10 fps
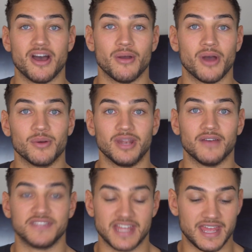know. I would
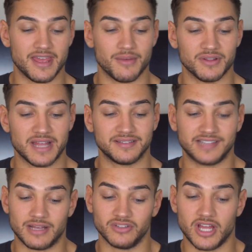love to hear what that
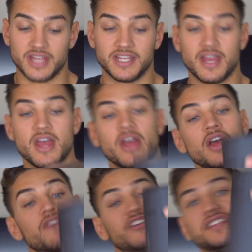sounds like.
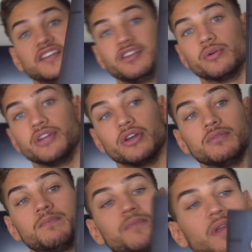360
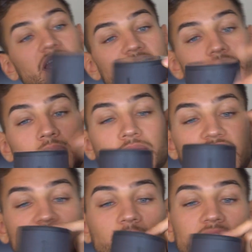audio, again
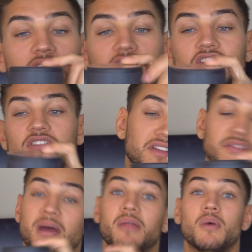with this speaker, so it
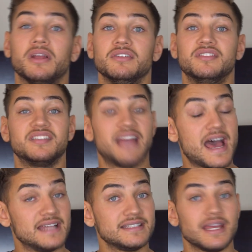doesn't matter where you
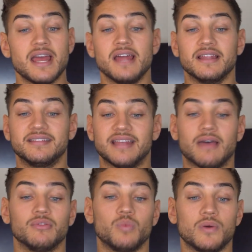stand, the
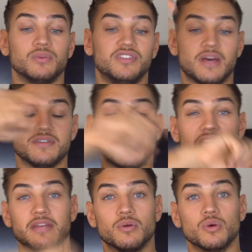sound will sound
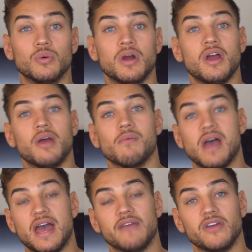equal
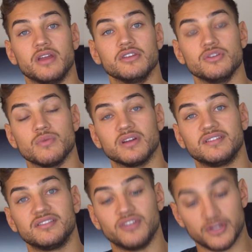wherever you
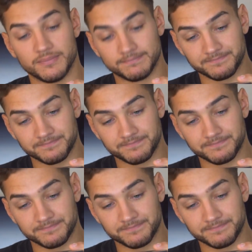are stood,